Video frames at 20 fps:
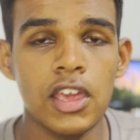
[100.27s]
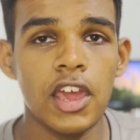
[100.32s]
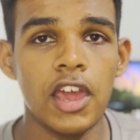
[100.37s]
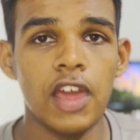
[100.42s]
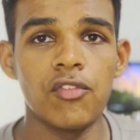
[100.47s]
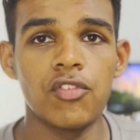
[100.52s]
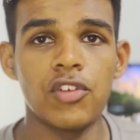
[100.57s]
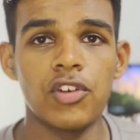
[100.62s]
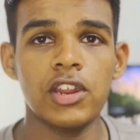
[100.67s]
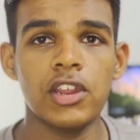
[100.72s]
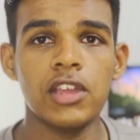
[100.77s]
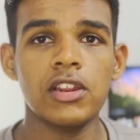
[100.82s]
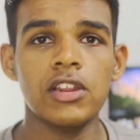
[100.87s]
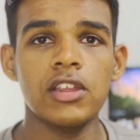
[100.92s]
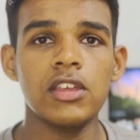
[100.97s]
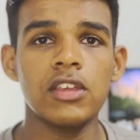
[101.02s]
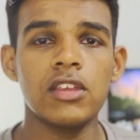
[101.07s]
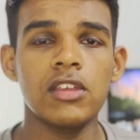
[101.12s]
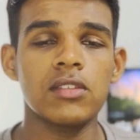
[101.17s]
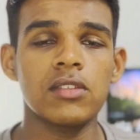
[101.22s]
and
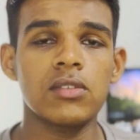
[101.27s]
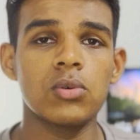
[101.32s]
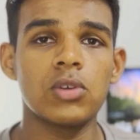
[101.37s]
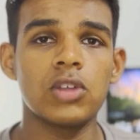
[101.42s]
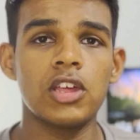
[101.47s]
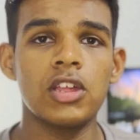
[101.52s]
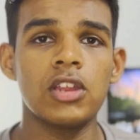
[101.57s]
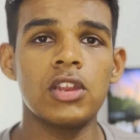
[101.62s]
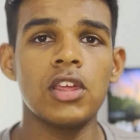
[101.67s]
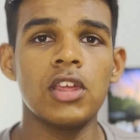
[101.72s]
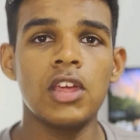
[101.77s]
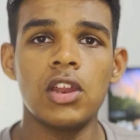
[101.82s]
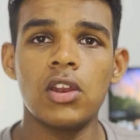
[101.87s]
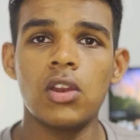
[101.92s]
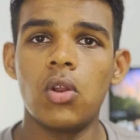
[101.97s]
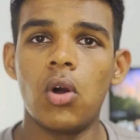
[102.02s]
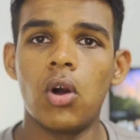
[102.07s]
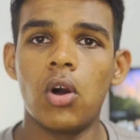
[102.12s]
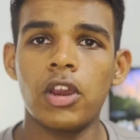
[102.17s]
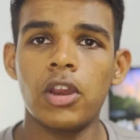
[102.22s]
worryingly his student
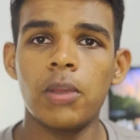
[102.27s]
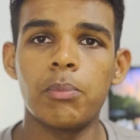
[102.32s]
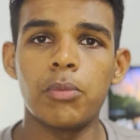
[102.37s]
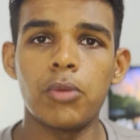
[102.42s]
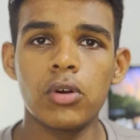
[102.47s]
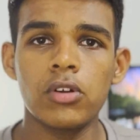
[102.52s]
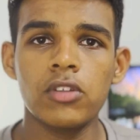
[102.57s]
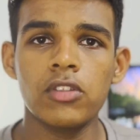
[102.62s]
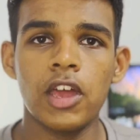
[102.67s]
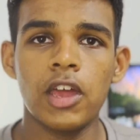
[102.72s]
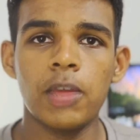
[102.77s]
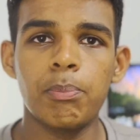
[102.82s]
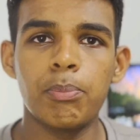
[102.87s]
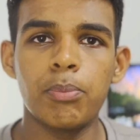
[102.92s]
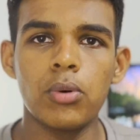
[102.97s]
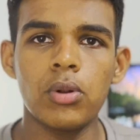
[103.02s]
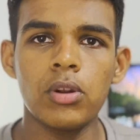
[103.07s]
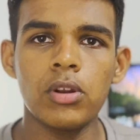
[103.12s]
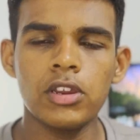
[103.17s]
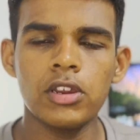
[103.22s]
Lauren Brooks had
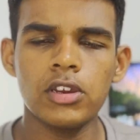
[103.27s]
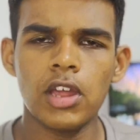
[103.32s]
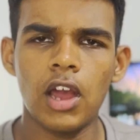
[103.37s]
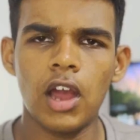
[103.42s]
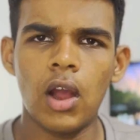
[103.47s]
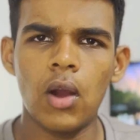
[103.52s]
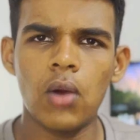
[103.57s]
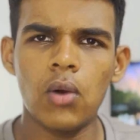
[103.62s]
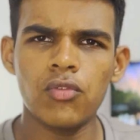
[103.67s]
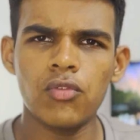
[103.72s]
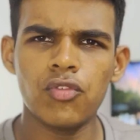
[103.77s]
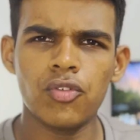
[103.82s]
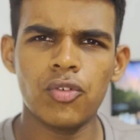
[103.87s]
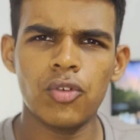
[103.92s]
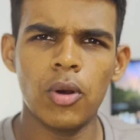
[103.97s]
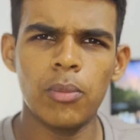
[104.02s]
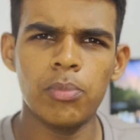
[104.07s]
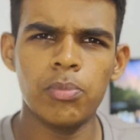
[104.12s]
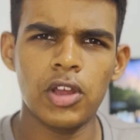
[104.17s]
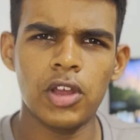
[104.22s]
pulled it out
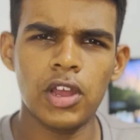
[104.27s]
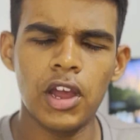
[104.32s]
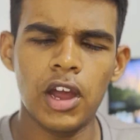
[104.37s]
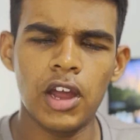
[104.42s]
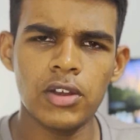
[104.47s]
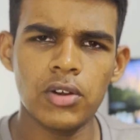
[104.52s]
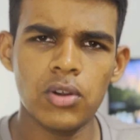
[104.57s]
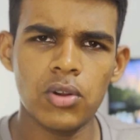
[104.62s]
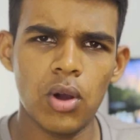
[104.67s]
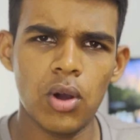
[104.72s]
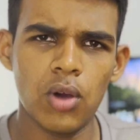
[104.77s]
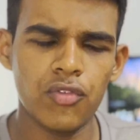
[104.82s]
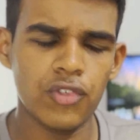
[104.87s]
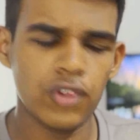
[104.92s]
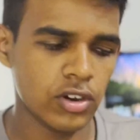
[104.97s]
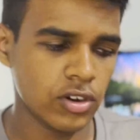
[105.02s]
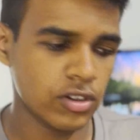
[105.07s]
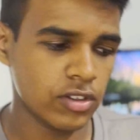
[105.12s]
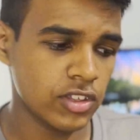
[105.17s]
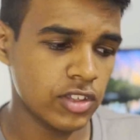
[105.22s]
from the gut of
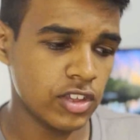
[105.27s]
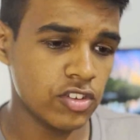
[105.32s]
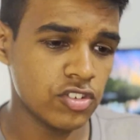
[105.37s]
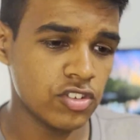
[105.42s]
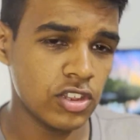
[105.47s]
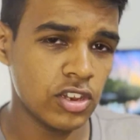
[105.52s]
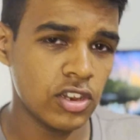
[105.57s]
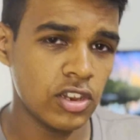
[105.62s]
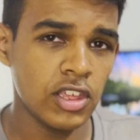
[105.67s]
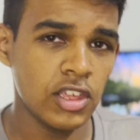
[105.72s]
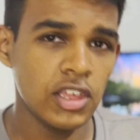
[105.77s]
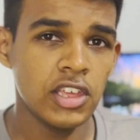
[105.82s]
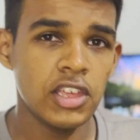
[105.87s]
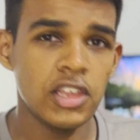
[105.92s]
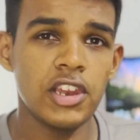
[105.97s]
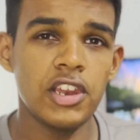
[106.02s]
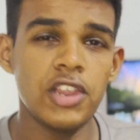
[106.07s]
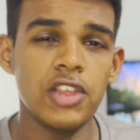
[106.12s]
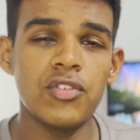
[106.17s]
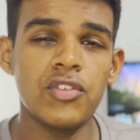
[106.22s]
a crustacean
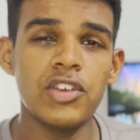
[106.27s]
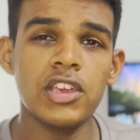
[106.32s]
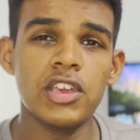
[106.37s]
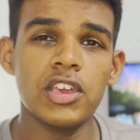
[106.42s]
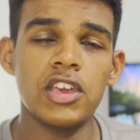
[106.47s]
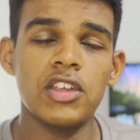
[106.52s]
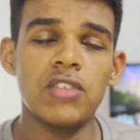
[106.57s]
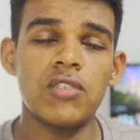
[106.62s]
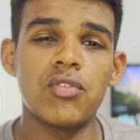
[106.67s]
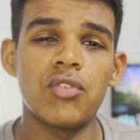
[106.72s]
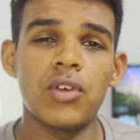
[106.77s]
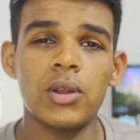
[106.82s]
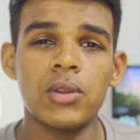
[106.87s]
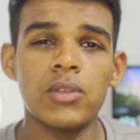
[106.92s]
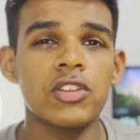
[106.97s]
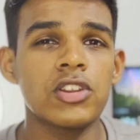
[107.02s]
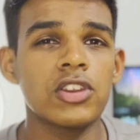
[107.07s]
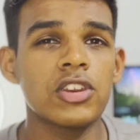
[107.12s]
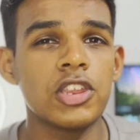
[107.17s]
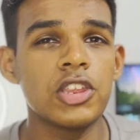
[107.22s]
living in one
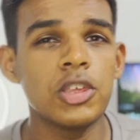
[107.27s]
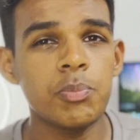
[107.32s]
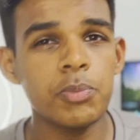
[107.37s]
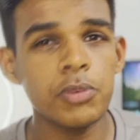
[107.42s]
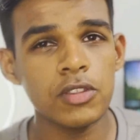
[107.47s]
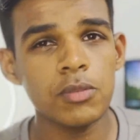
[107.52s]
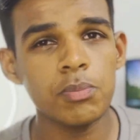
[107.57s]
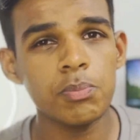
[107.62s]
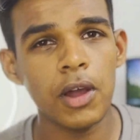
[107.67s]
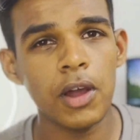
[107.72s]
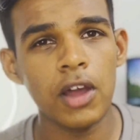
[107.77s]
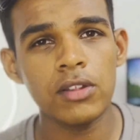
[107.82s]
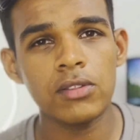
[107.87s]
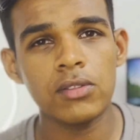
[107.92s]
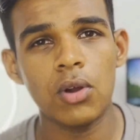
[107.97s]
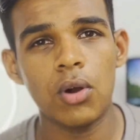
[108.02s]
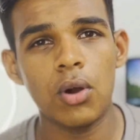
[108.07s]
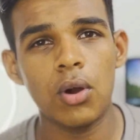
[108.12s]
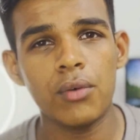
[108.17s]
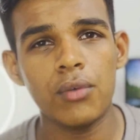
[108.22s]
of the deepest
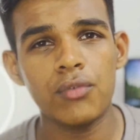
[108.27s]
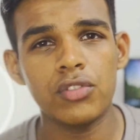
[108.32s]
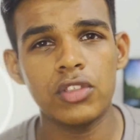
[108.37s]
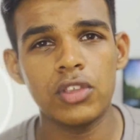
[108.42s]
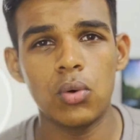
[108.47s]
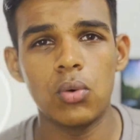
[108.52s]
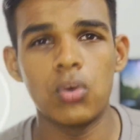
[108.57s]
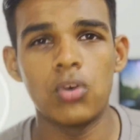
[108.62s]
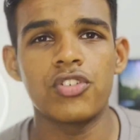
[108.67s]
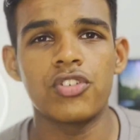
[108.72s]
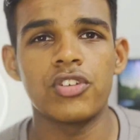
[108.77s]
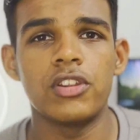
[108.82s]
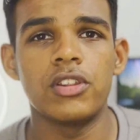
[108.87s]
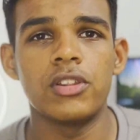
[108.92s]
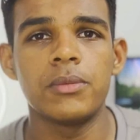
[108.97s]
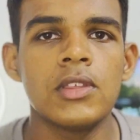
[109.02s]
parts of the ocean.